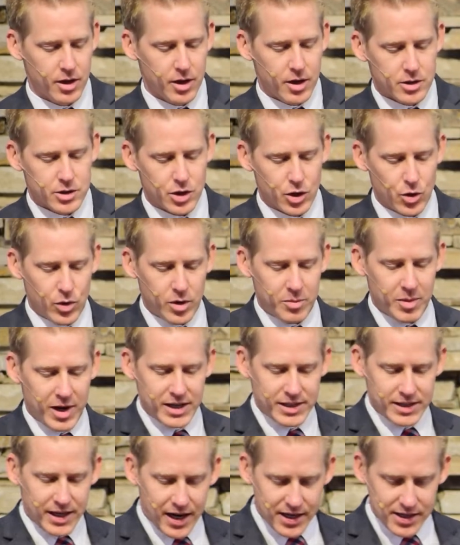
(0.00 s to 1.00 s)
so that we might
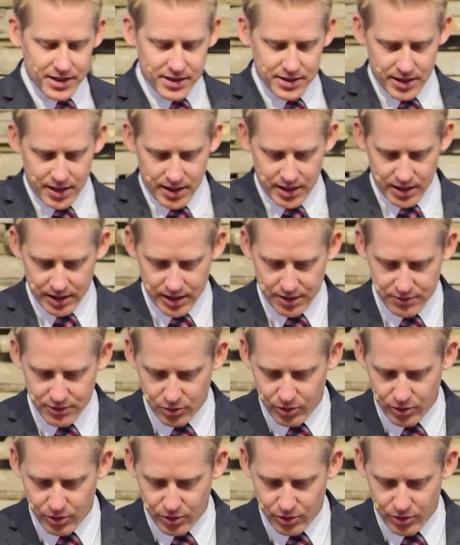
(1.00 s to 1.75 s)
die to sin and live to